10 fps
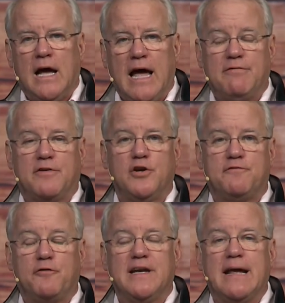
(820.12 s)
have a good
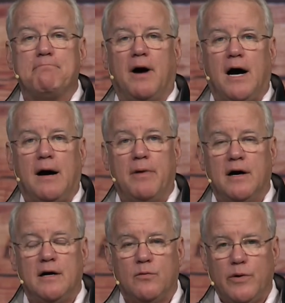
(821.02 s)
friend named Bob.
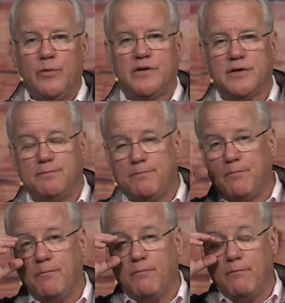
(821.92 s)
We went to
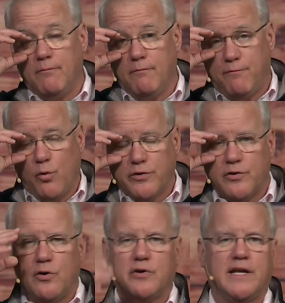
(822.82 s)
four
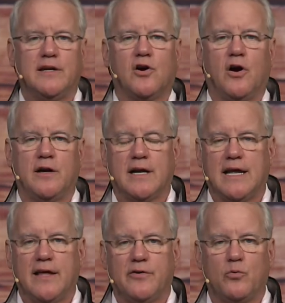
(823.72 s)
year old kindergarten
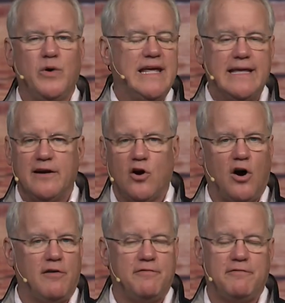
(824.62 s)
together. We hit it
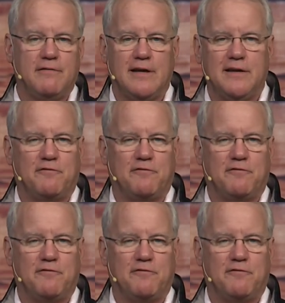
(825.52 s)
off in